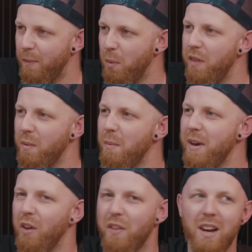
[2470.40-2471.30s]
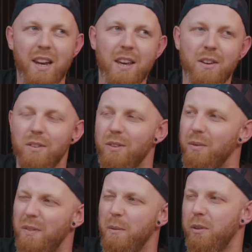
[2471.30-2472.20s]
And when we got the leak,
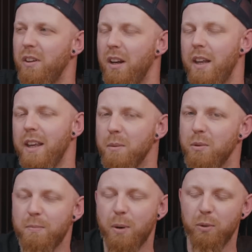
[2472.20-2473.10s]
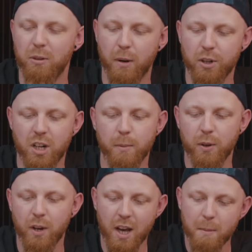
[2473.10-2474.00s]
or it wasn't a leak, it was posted by
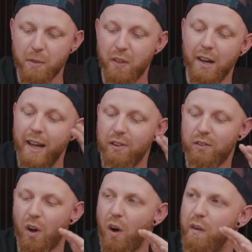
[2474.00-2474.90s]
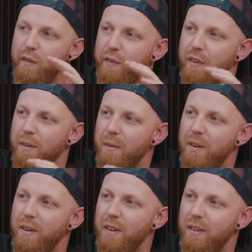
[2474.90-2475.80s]
GW, but the list of
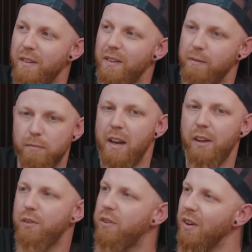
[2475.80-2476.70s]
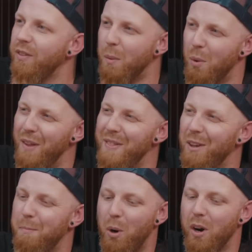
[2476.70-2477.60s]
lists that were in
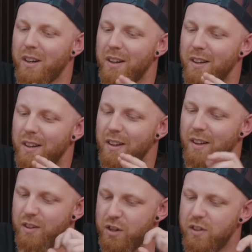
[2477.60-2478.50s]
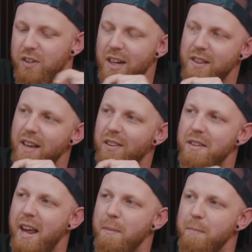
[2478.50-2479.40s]
this book, just seeing this
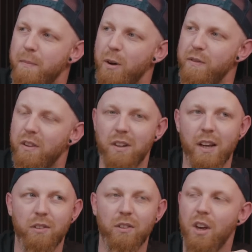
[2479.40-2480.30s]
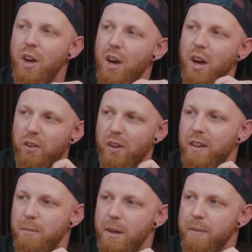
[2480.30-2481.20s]
name of this list
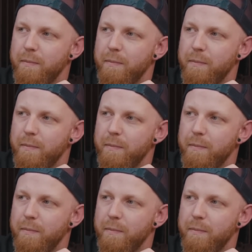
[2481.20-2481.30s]
excited me.